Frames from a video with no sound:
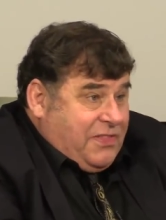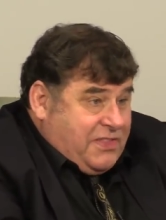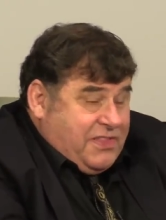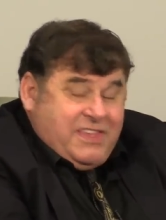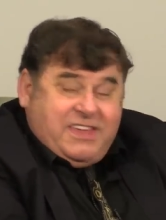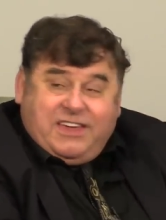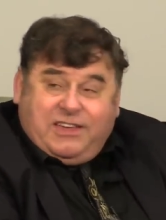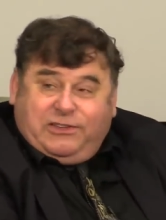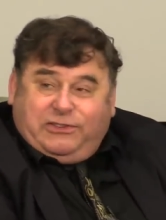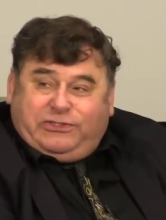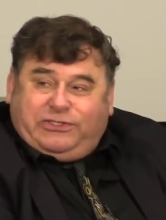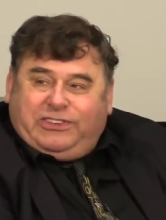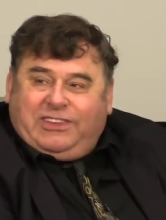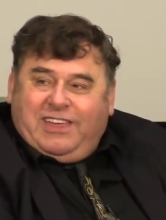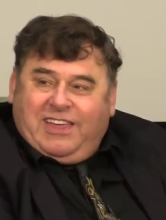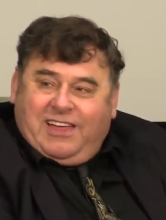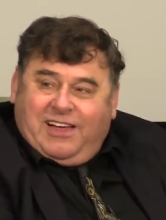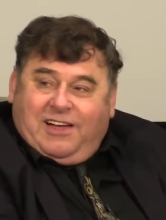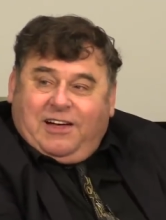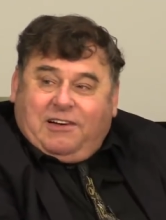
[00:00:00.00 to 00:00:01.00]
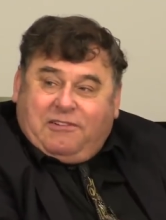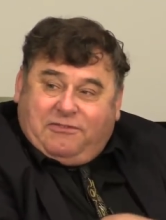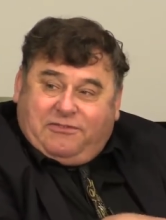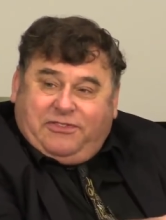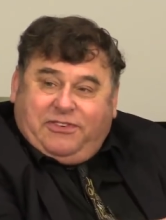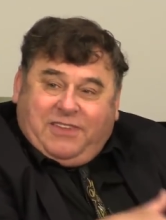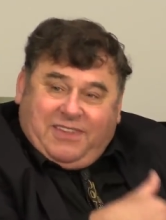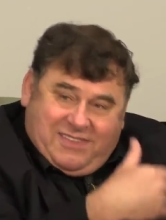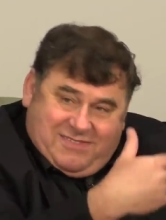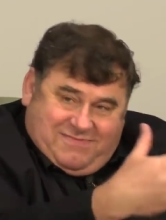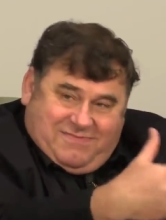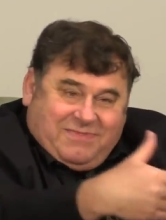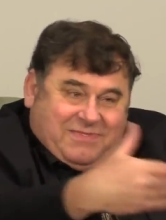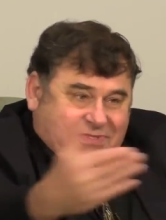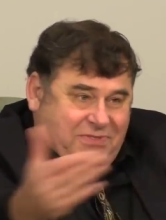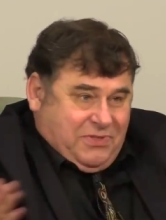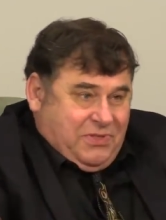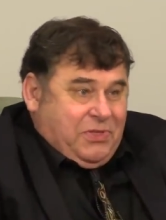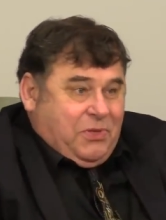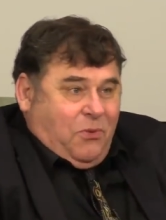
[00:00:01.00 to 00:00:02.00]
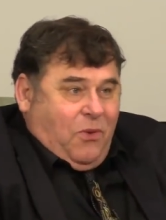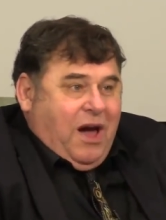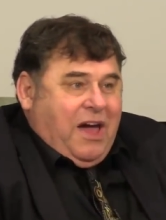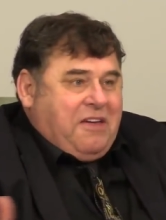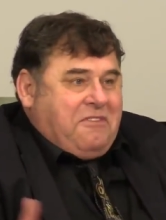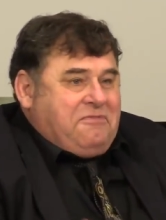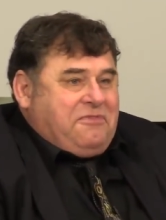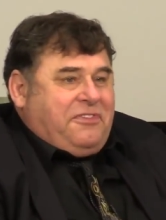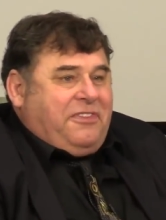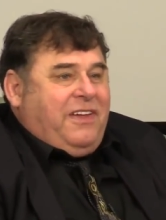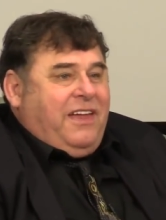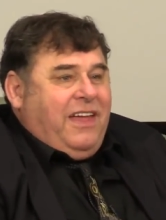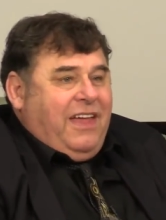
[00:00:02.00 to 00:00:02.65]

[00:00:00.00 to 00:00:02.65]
the knees of the wife,